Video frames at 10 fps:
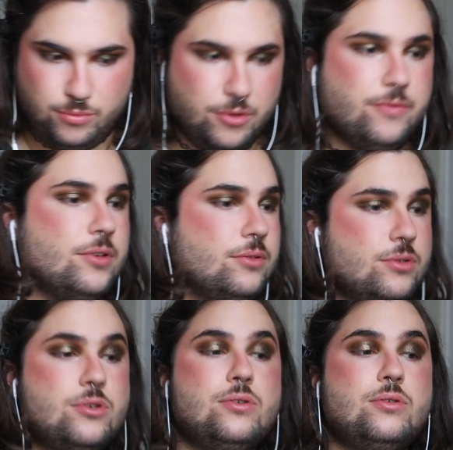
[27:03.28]
we'll move on
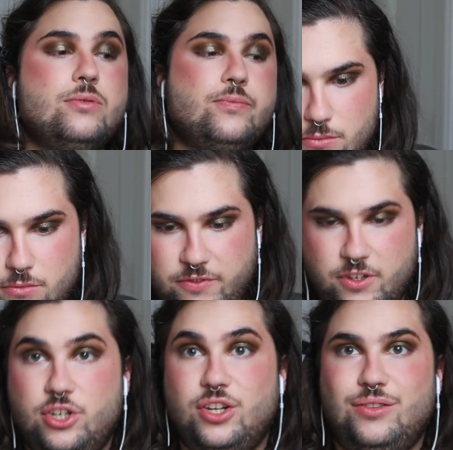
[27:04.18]
to
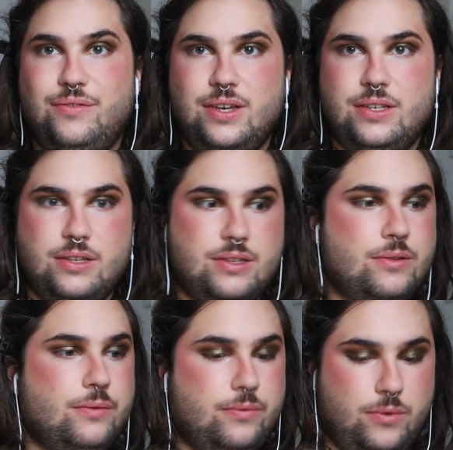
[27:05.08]
finishing the face and
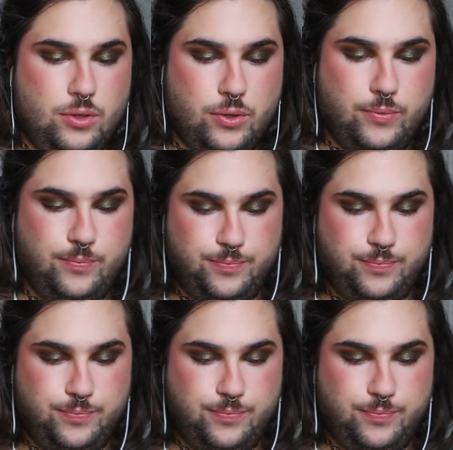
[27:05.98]
stuff, you know.